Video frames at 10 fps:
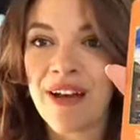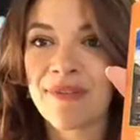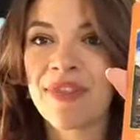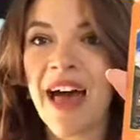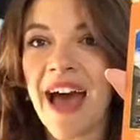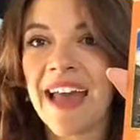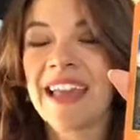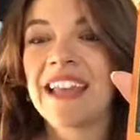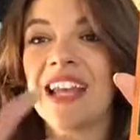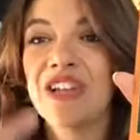of that
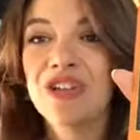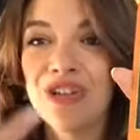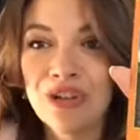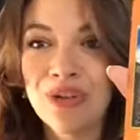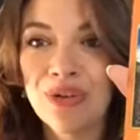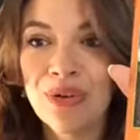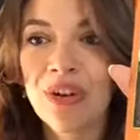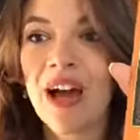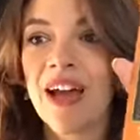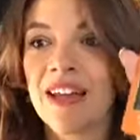in a
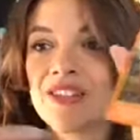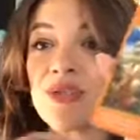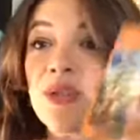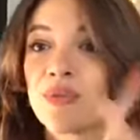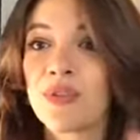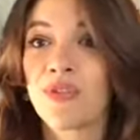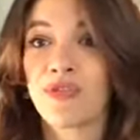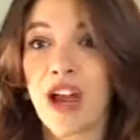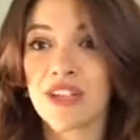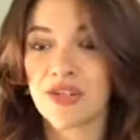new and sort of
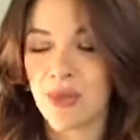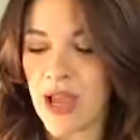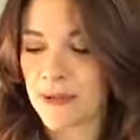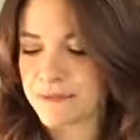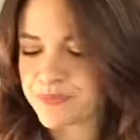refreshed way.